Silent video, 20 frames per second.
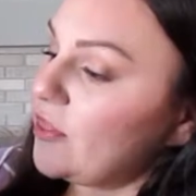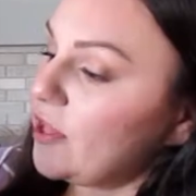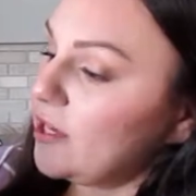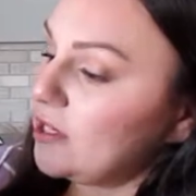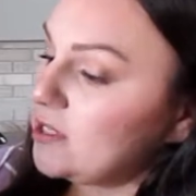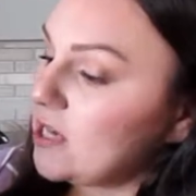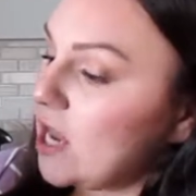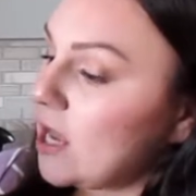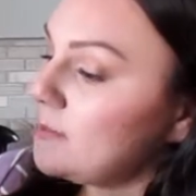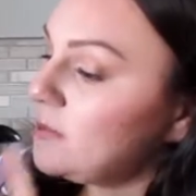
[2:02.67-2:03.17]
the
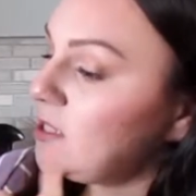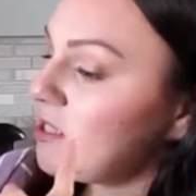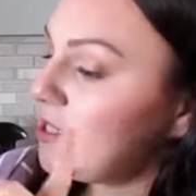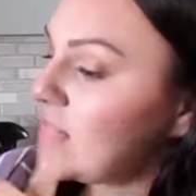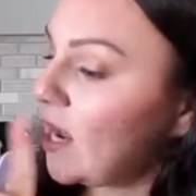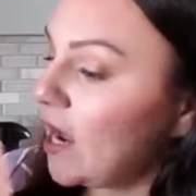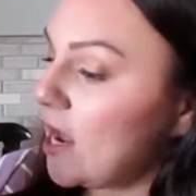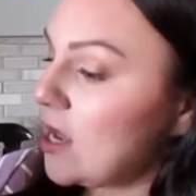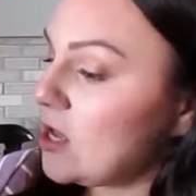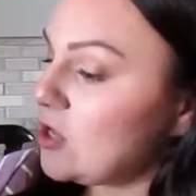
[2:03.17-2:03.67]
tubs and
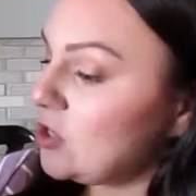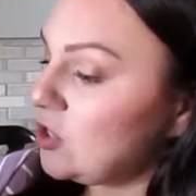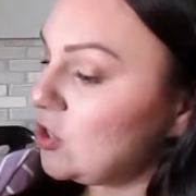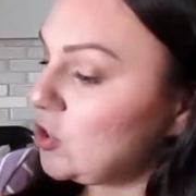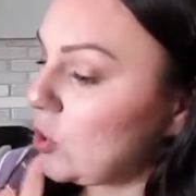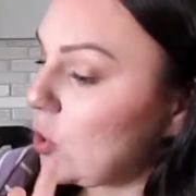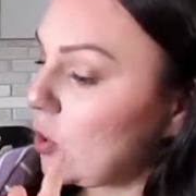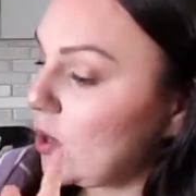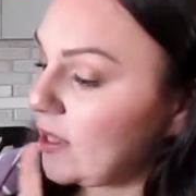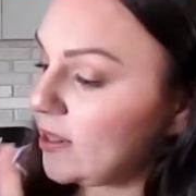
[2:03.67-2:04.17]
tiles,
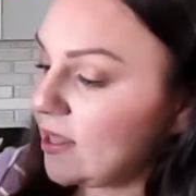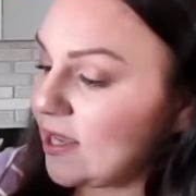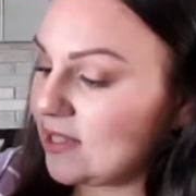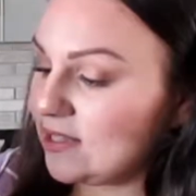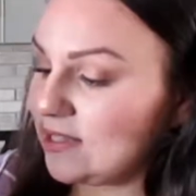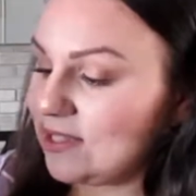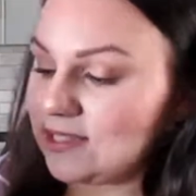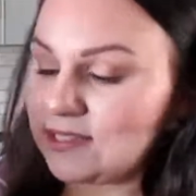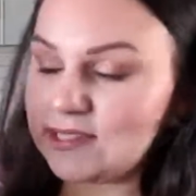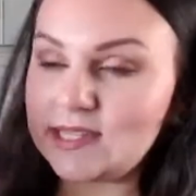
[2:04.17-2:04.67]

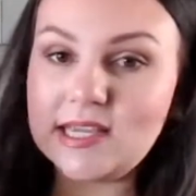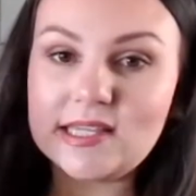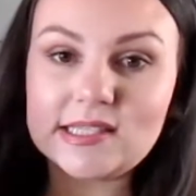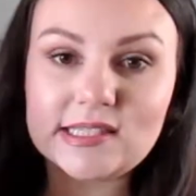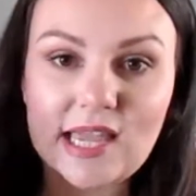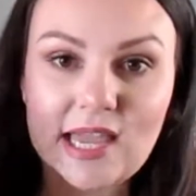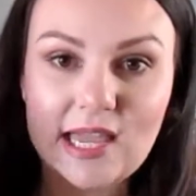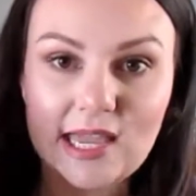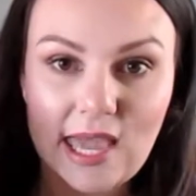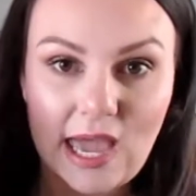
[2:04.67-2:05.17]
toilets, sinks,
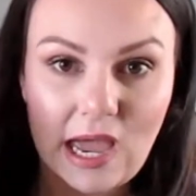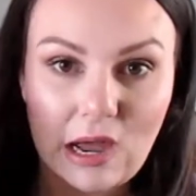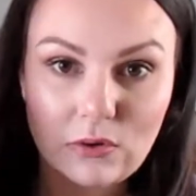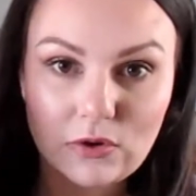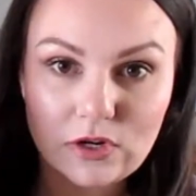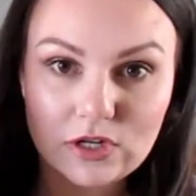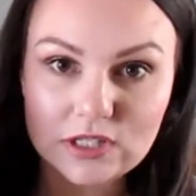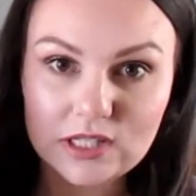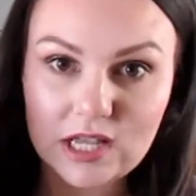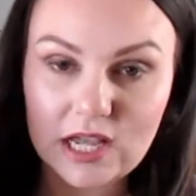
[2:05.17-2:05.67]
and
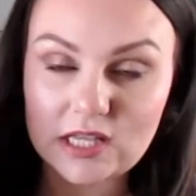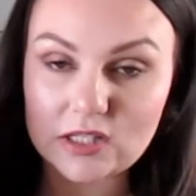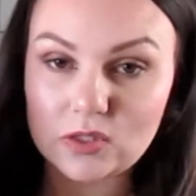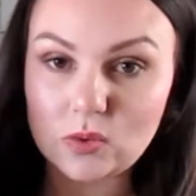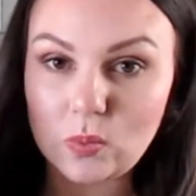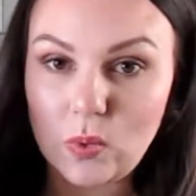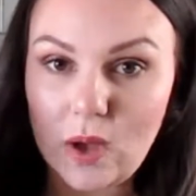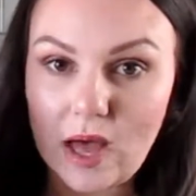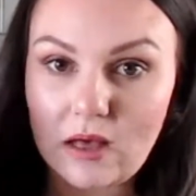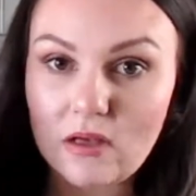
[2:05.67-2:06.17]
counters as
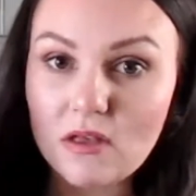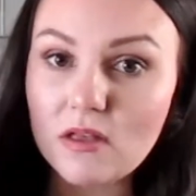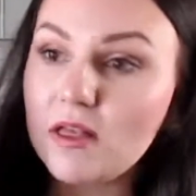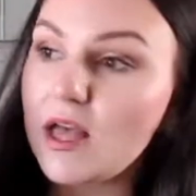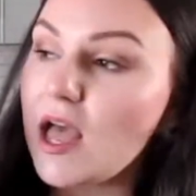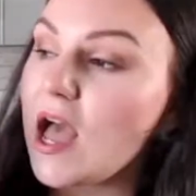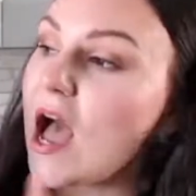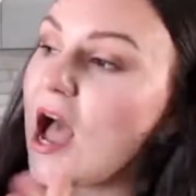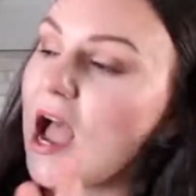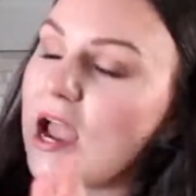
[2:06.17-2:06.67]
well.
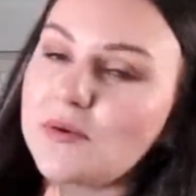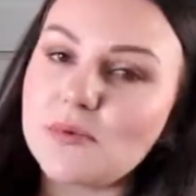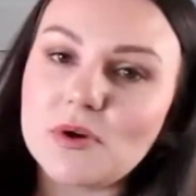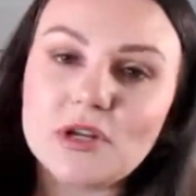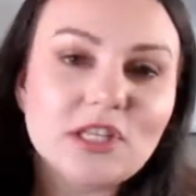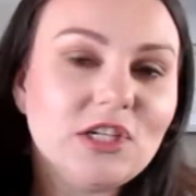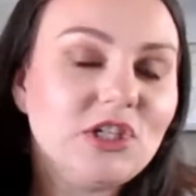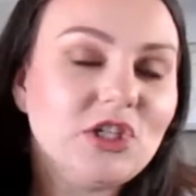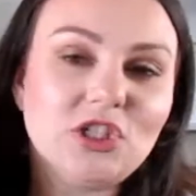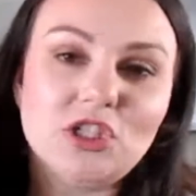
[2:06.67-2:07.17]
I
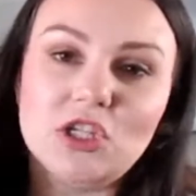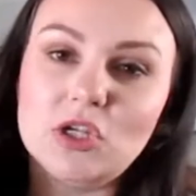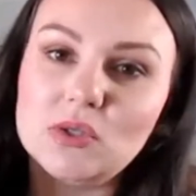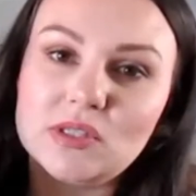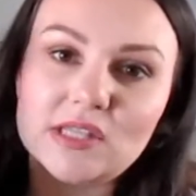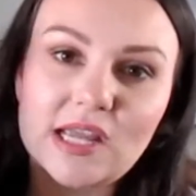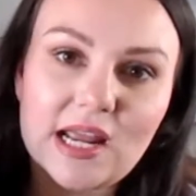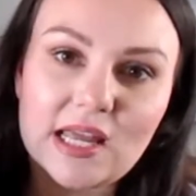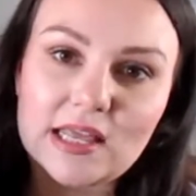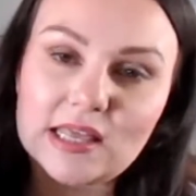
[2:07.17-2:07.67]
really just
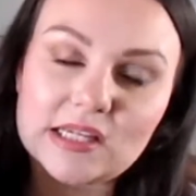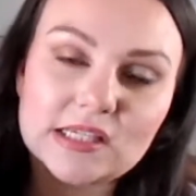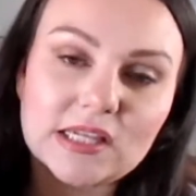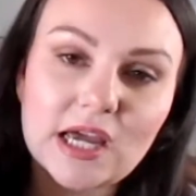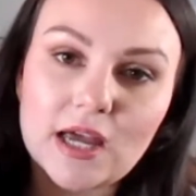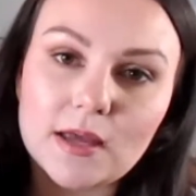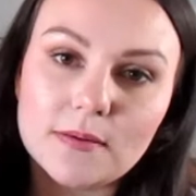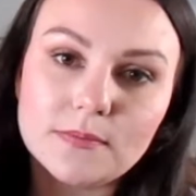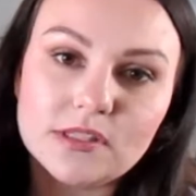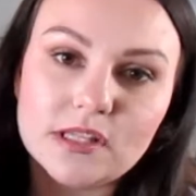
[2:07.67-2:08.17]
use it in the
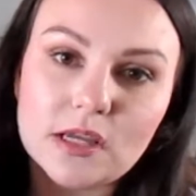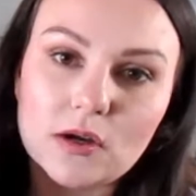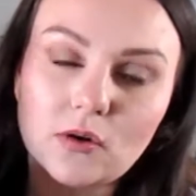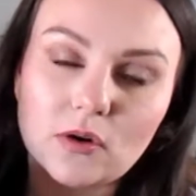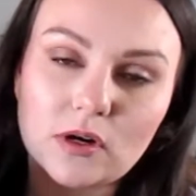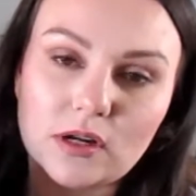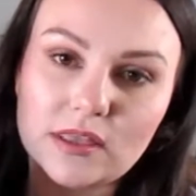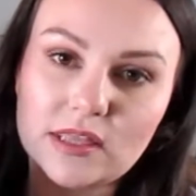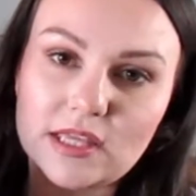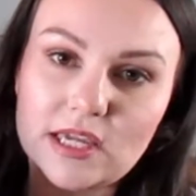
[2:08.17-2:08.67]
tubs,
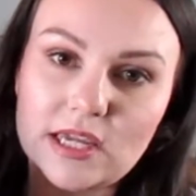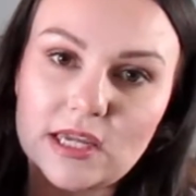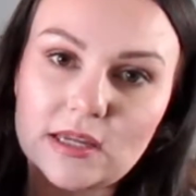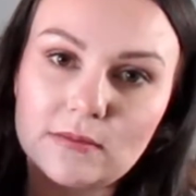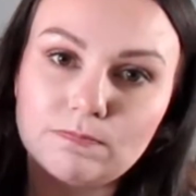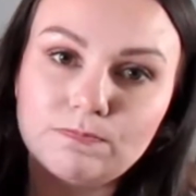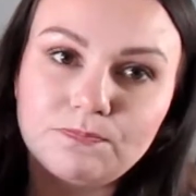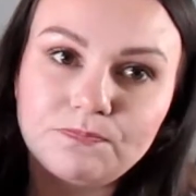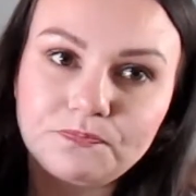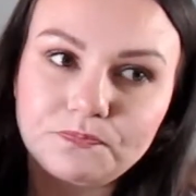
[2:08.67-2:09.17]
or
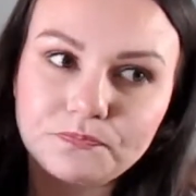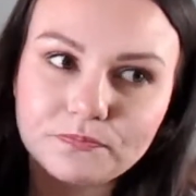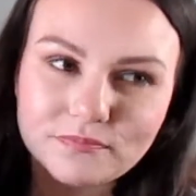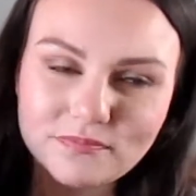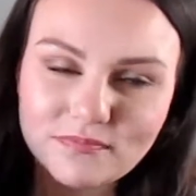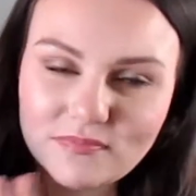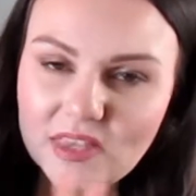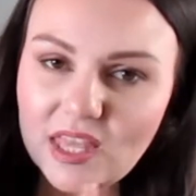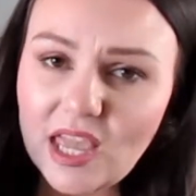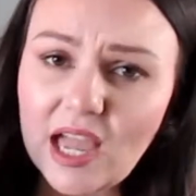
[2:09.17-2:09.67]

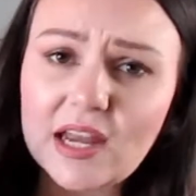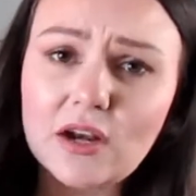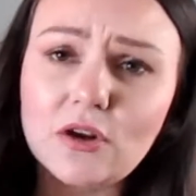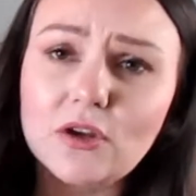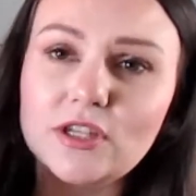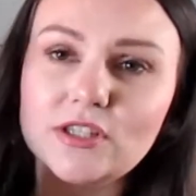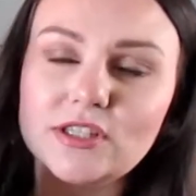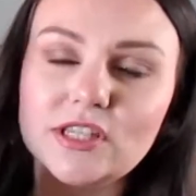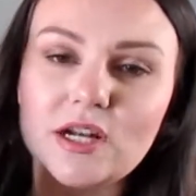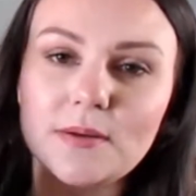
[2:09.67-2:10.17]
I
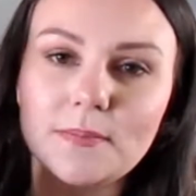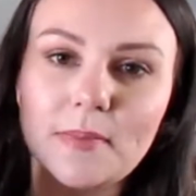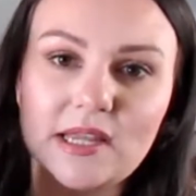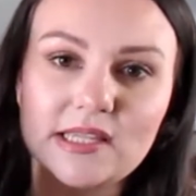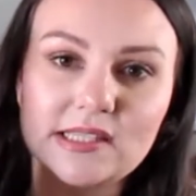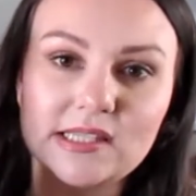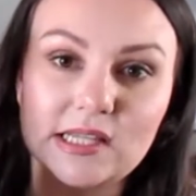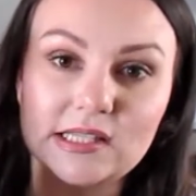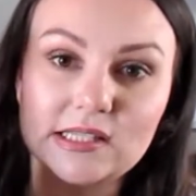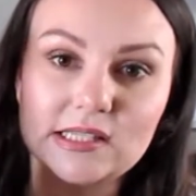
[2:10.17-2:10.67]
don't use it in my
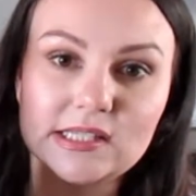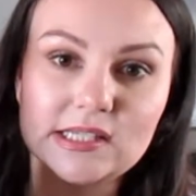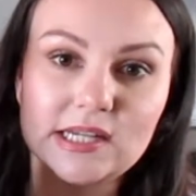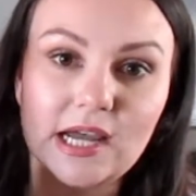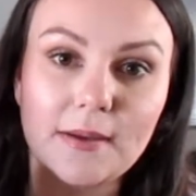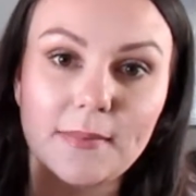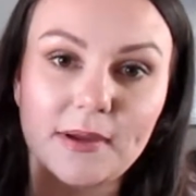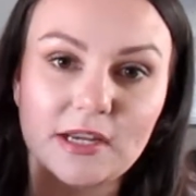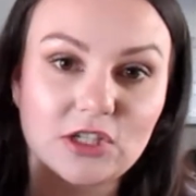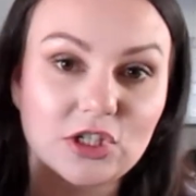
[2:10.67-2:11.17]
son's
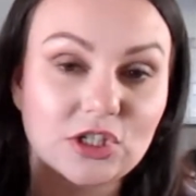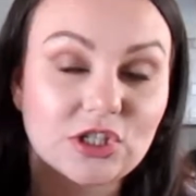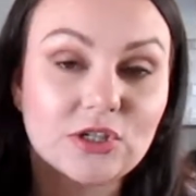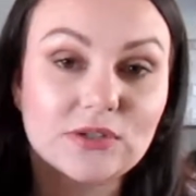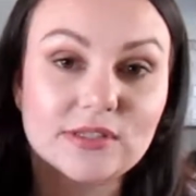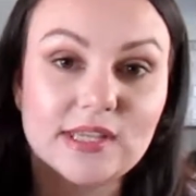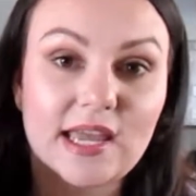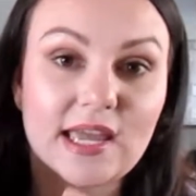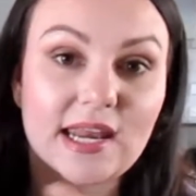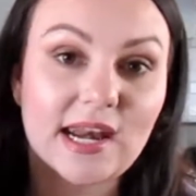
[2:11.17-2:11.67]
tub, I just
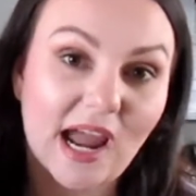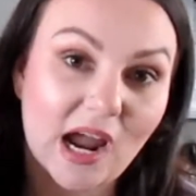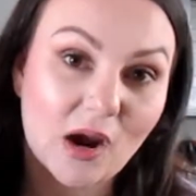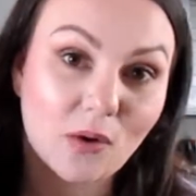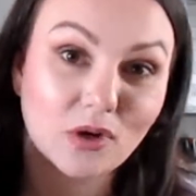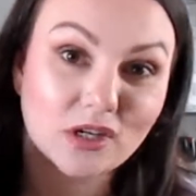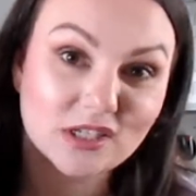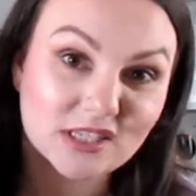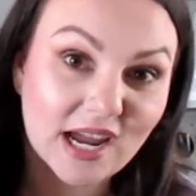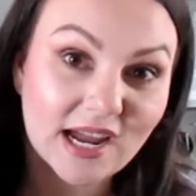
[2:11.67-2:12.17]
use it in
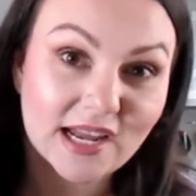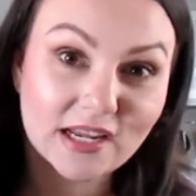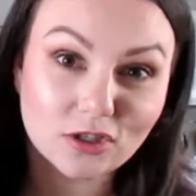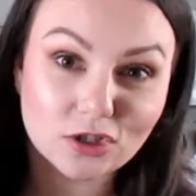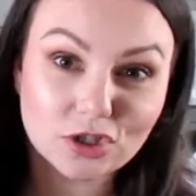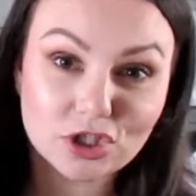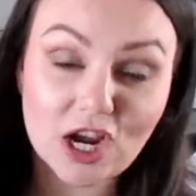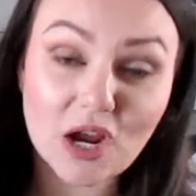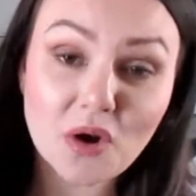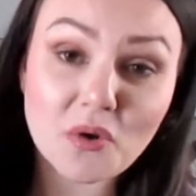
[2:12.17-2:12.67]
our tile
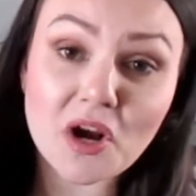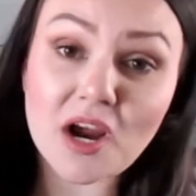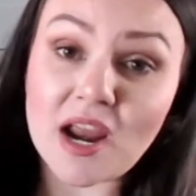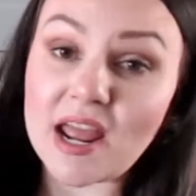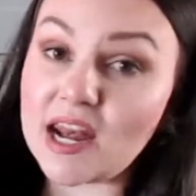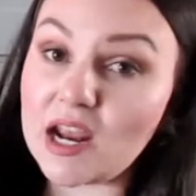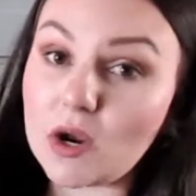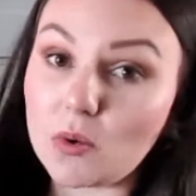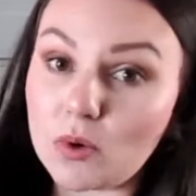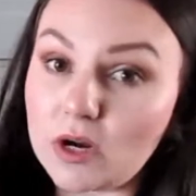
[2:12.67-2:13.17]
shower,
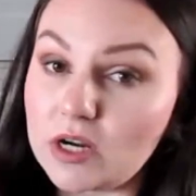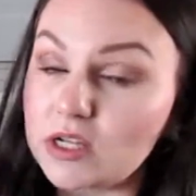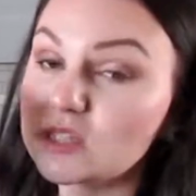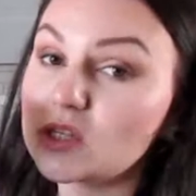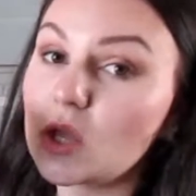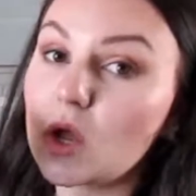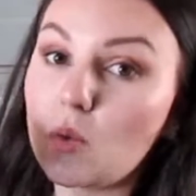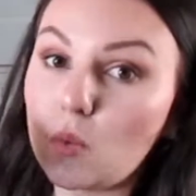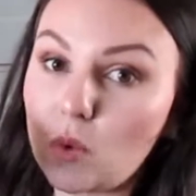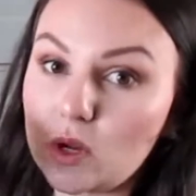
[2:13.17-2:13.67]
and it works
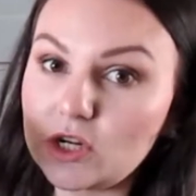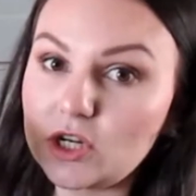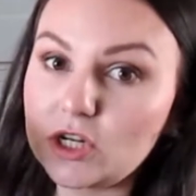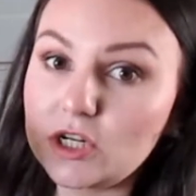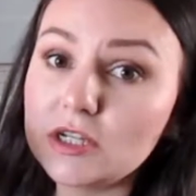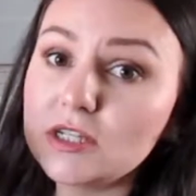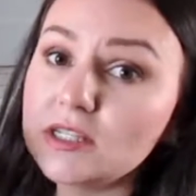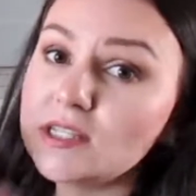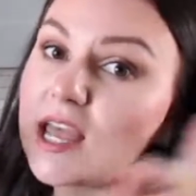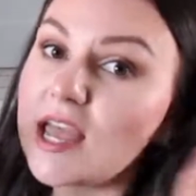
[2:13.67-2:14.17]

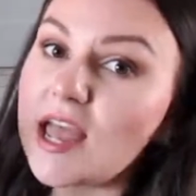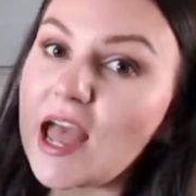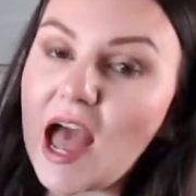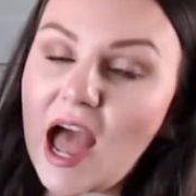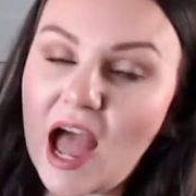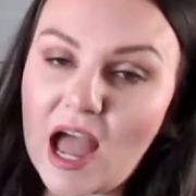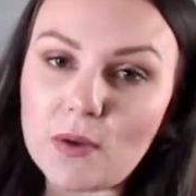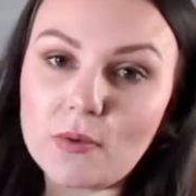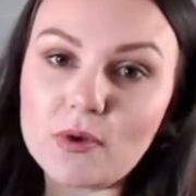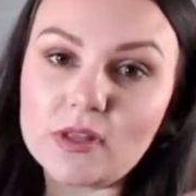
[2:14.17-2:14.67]
wonders.
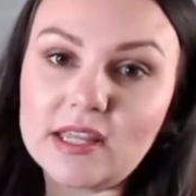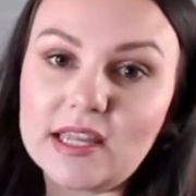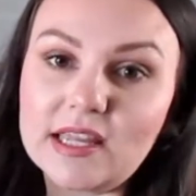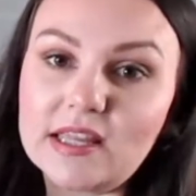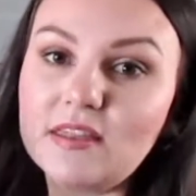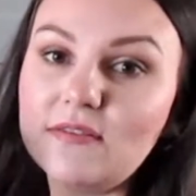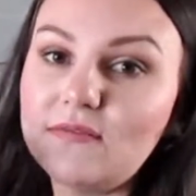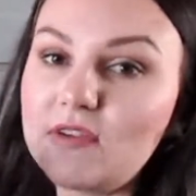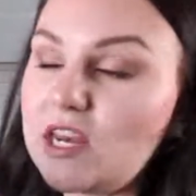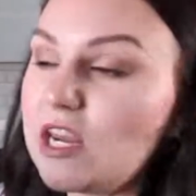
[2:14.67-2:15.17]
I will
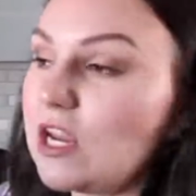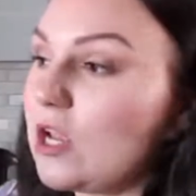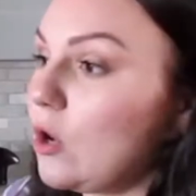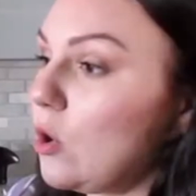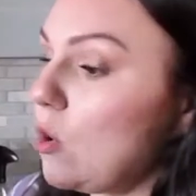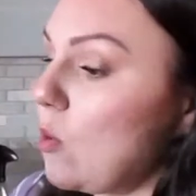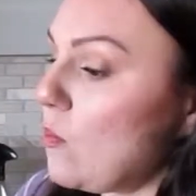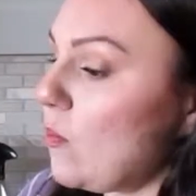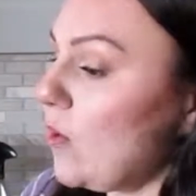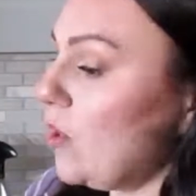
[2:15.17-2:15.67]
link the video